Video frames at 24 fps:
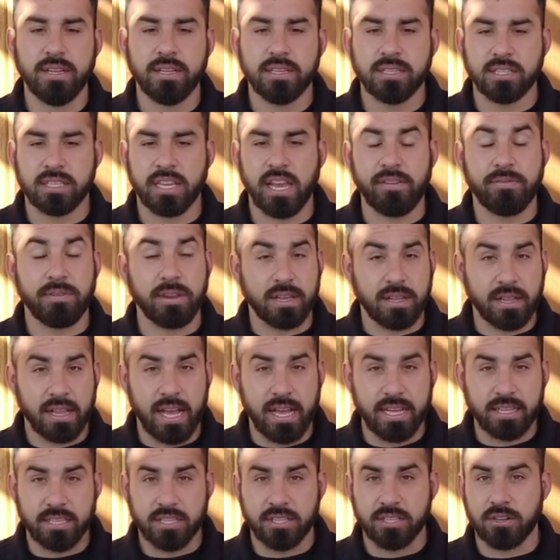Safety
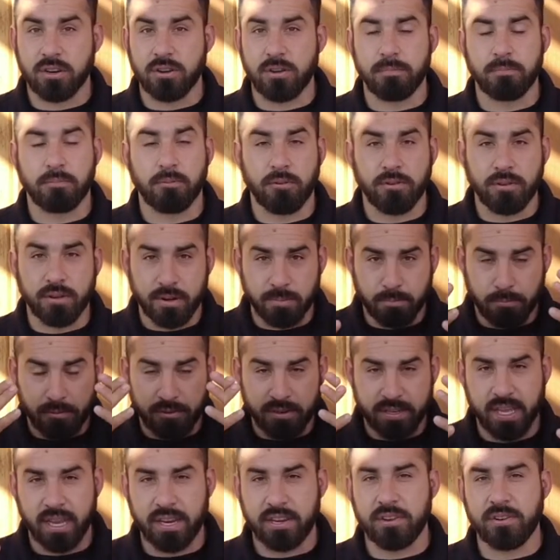glasses are important to
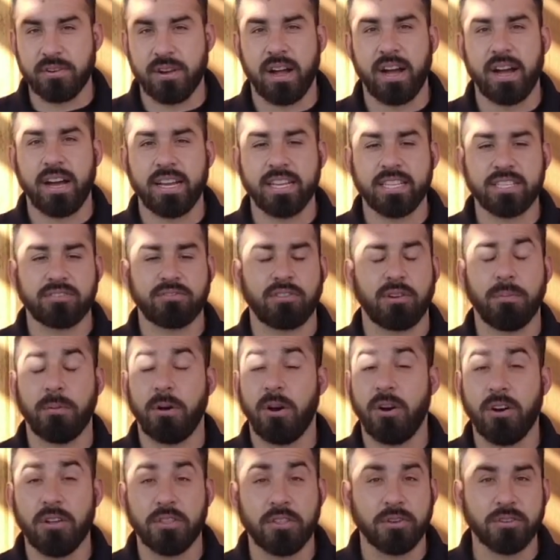protect your eyes from
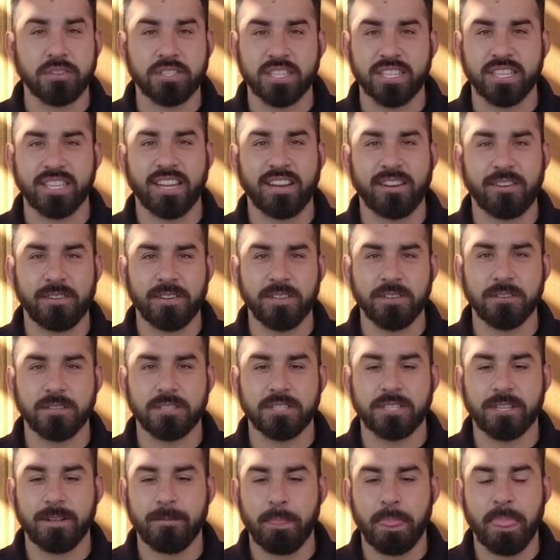all those
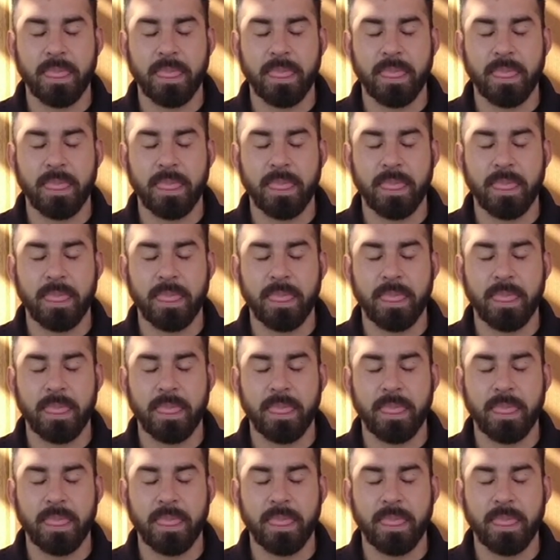scenarios.